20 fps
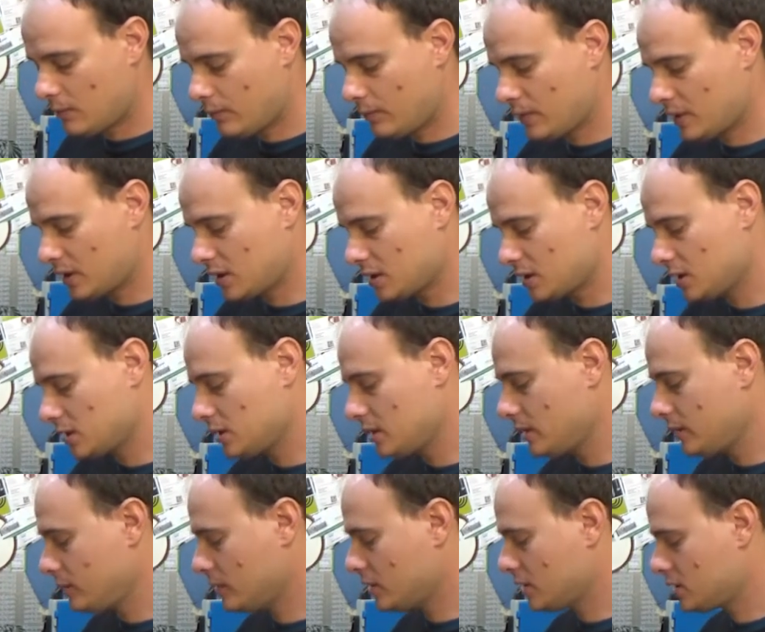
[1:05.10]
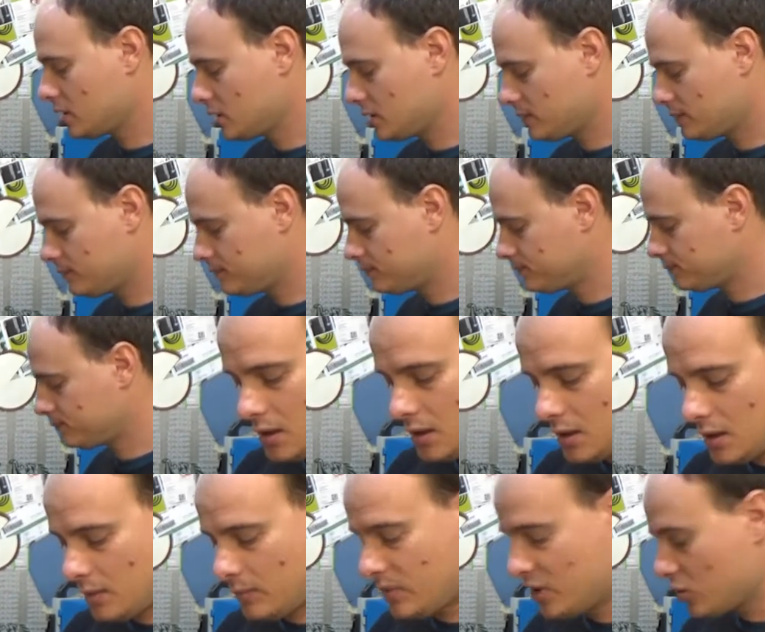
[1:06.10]
peg reamer
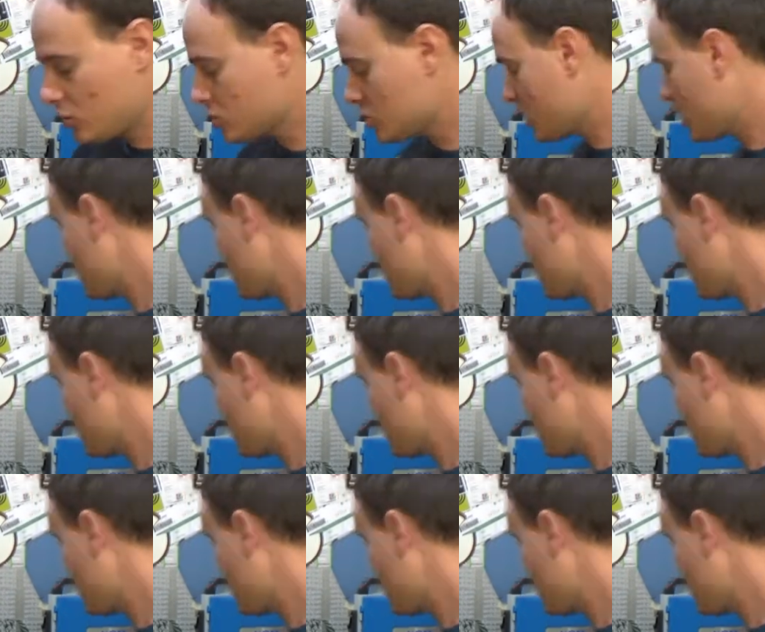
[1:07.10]
uh, because I